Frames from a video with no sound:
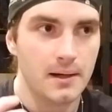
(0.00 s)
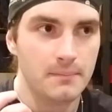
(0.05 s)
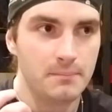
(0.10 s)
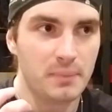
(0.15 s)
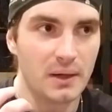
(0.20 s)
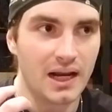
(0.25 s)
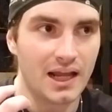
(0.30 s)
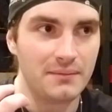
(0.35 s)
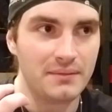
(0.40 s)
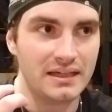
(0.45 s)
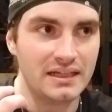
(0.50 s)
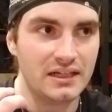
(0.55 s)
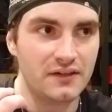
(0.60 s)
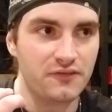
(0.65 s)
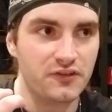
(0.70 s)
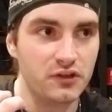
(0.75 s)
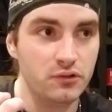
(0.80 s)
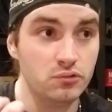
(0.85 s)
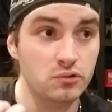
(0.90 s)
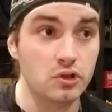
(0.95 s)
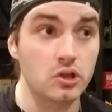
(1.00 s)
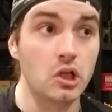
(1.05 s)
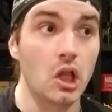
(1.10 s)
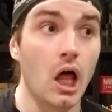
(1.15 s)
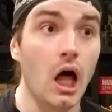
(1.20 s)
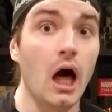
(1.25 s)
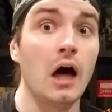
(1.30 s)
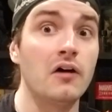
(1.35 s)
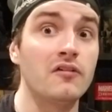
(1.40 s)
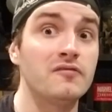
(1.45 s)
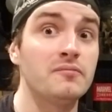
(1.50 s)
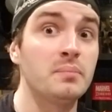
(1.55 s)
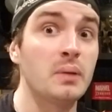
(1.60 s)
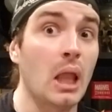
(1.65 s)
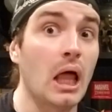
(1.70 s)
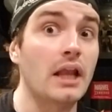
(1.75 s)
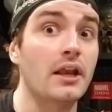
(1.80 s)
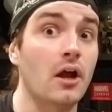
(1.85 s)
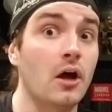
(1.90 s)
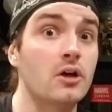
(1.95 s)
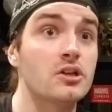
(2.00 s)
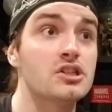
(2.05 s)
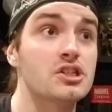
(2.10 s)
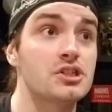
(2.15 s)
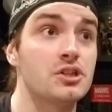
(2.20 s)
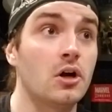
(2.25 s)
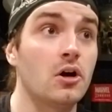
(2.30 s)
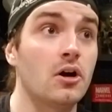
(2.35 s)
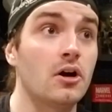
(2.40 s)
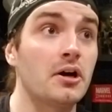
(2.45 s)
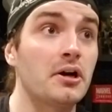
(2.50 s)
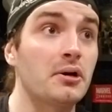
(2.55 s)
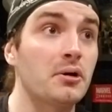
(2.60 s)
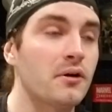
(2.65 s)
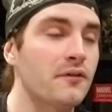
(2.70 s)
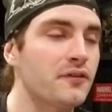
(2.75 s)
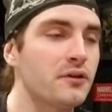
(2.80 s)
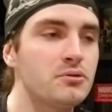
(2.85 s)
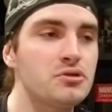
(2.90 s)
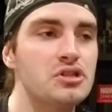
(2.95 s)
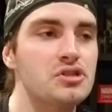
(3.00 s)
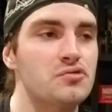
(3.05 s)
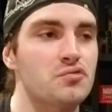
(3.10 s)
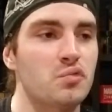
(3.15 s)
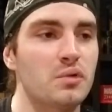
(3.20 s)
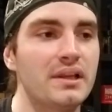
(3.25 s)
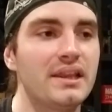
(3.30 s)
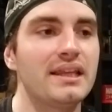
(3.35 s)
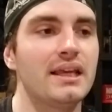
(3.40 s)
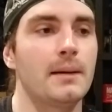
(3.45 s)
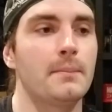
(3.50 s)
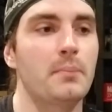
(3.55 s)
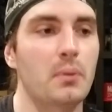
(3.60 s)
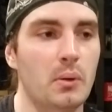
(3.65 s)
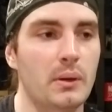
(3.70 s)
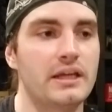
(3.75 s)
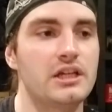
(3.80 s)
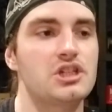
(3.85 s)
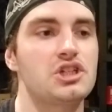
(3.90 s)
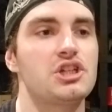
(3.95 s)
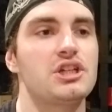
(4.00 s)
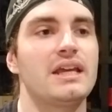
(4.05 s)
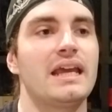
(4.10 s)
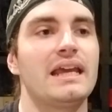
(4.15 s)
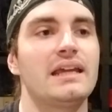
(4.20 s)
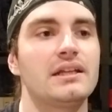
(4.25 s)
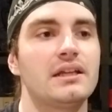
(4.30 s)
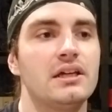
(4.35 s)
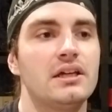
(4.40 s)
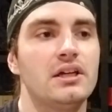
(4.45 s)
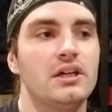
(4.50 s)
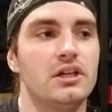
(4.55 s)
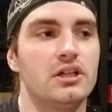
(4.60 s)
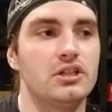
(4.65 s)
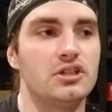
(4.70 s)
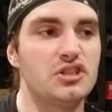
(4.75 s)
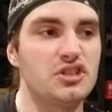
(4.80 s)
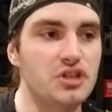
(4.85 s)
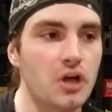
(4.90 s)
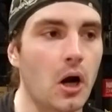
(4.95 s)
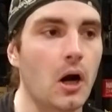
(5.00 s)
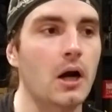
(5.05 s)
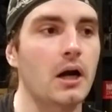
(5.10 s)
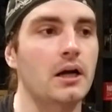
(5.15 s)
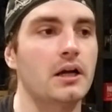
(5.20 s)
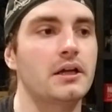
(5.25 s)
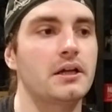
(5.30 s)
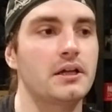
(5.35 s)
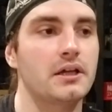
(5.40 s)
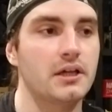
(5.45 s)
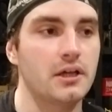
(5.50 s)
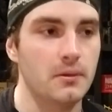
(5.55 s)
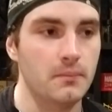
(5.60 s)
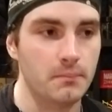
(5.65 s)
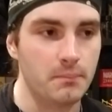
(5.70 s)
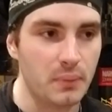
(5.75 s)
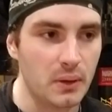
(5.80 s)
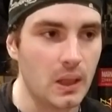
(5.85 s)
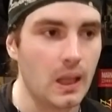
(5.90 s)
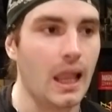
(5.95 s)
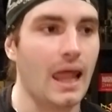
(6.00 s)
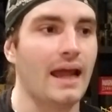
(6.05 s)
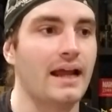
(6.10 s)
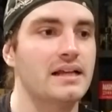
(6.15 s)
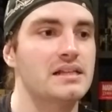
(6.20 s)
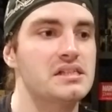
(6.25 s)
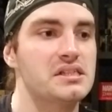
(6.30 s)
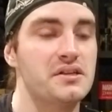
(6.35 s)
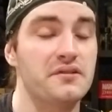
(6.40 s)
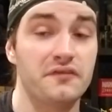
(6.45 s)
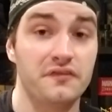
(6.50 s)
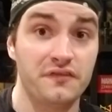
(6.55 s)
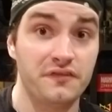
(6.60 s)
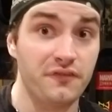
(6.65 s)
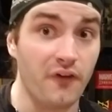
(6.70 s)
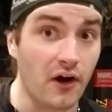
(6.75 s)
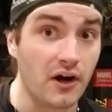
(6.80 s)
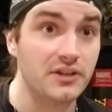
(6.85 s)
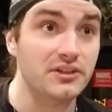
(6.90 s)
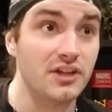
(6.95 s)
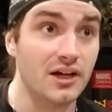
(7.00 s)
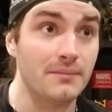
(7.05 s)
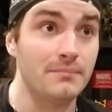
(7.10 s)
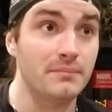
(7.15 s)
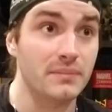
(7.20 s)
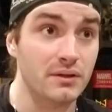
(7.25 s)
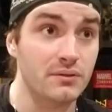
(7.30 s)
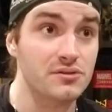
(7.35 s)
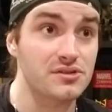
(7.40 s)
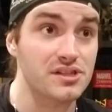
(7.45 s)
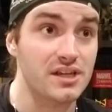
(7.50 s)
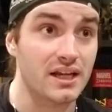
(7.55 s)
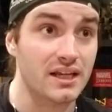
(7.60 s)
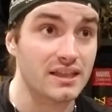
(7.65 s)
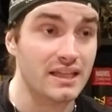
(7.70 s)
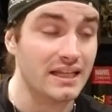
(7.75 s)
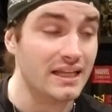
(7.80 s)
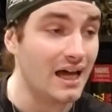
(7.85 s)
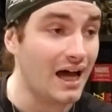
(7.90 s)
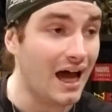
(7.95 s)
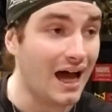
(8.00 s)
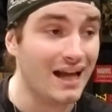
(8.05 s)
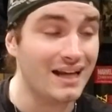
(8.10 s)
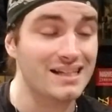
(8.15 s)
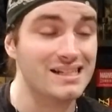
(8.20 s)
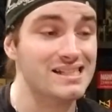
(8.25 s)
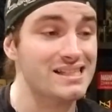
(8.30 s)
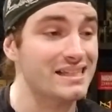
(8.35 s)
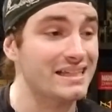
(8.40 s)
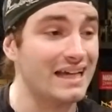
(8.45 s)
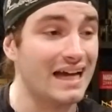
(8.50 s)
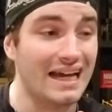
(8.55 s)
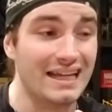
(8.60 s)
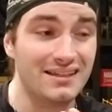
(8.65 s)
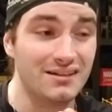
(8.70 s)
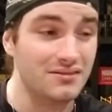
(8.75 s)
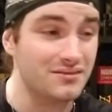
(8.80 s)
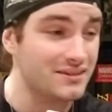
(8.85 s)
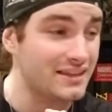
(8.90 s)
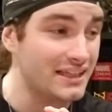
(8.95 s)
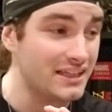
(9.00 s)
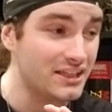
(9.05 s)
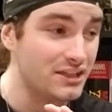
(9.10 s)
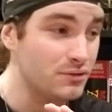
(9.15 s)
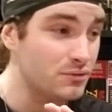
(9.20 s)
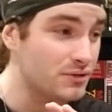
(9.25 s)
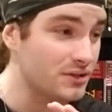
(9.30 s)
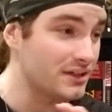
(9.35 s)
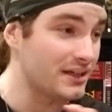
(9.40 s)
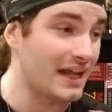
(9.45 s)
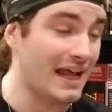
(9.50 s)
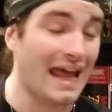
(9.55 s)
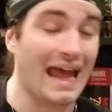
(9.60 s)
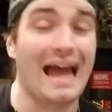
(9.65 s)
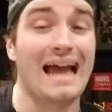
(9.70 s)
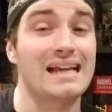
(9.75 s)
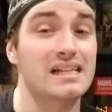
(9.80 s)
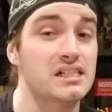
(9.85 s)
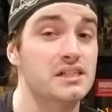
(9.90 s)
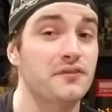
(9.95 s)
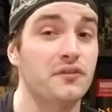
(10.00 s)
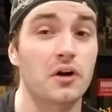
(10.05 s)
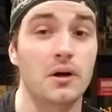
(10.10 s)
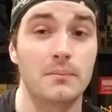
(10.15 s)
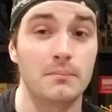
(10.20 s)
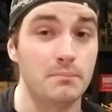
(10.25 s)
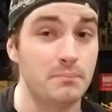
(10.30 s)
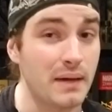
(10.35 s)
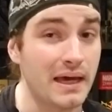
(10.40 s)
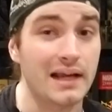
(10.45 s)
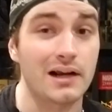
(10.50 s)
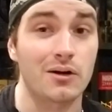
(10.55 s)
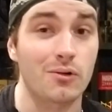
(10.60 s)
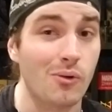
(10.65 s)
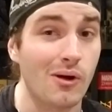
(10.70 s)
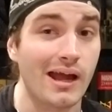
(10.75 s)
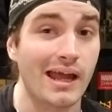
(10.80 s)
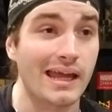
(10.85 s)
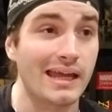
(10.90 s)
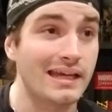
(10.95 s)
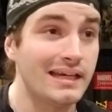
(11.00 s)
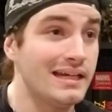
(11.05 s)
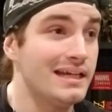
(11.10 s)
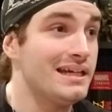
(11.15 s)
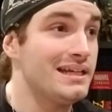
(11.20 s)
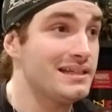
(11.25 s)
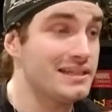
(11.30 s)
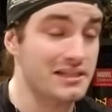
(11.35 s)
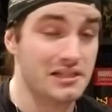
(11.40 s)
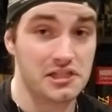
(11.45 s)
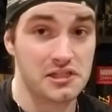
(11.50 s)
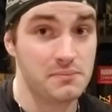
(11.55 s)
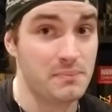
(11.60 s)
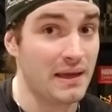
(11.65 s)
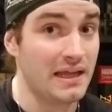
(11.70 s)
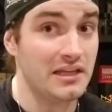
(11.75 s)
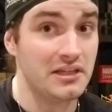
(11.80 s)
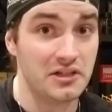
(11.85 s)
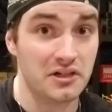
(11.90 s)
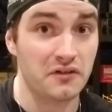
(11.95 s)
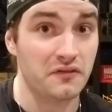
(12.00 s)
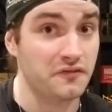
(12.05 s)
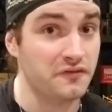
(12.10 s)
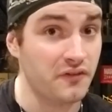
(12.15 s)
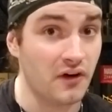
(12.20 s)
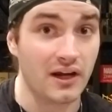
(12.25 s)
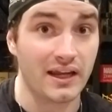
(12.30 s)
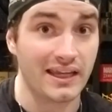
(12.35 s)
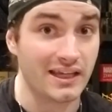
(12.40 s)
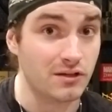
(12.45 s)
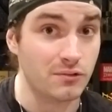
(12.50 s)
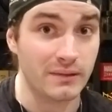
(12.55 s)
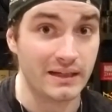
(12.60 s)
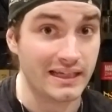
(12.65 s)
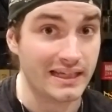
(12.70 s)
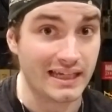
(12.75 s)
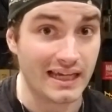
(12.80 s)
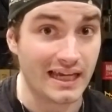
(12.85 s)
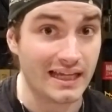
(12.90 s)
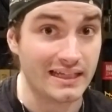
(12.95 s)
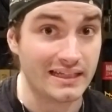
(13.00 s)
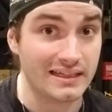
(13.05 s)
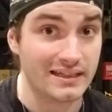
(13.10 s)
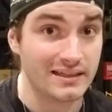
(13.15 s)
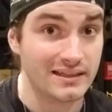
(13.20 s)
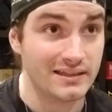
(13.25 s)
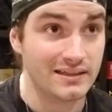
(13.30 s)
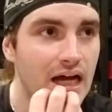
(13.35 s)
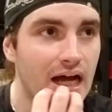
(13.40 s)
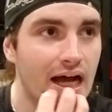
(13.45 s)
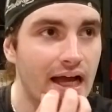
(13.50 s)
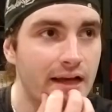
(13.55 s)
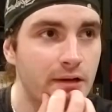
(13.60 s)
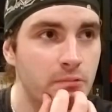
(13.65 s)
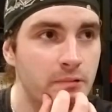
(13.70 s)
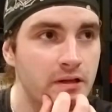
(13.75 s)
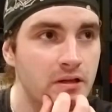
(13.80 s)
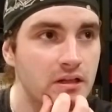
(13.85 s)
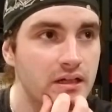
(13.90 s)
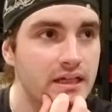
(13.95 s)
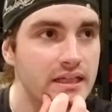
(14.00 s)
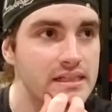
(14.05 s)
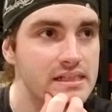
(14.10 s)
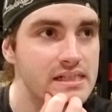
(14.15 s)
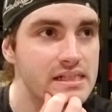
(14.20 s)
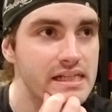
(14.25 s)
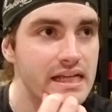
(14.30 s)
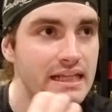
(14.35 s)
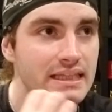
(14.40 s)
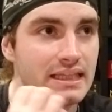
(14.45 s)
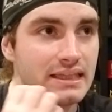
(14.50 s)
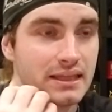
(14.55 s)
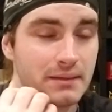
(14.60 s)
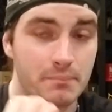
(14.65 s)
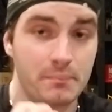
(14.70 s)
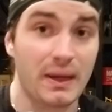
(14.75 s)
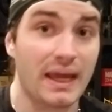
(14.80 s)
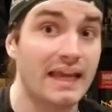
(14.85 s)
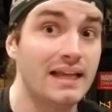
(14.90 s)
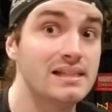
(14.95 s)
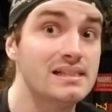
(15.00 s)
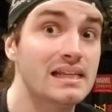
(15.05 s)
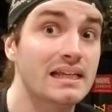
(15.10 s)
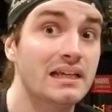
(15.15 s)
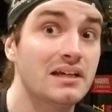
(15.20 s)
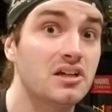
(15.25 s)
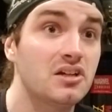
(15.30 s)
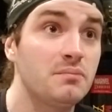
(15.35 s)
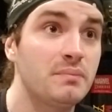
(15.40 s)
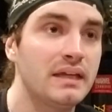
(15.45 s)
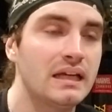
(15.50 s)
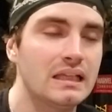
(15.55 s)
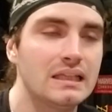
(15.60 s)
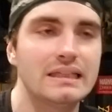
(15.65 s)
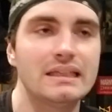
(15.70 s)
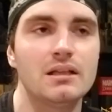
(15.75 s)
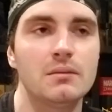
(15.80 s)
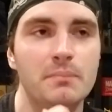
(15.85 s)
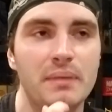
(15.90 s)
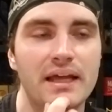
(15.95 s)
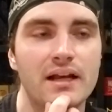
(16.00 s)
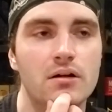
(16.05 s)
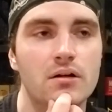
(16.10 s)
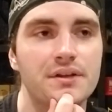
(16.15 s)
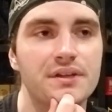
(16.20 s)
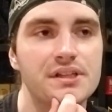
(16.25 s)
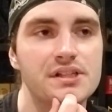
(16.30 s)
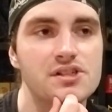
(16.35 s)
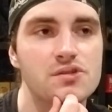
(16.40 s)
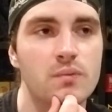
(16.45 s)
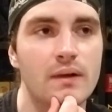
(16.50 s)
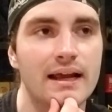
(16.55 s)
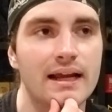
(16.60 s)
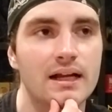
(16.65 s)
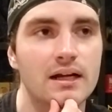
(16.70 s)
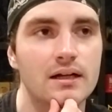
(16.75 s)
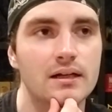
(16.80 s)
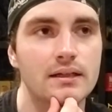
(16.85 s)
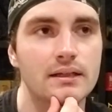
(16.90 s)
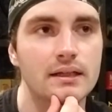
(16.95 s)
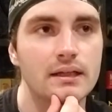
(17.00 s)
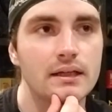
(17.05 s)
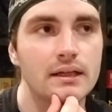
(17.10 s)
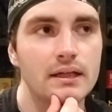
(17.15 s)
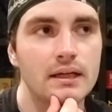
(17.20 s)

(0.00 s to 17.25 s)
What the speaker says: But I mean, if you love Blut Aus Nord, or if you just really appreciate dark, complex, fucked up music, then honestly, I don't think you could ask for a better way to spend your fucking weekend. I will concede that the pacing could be a little better on this record.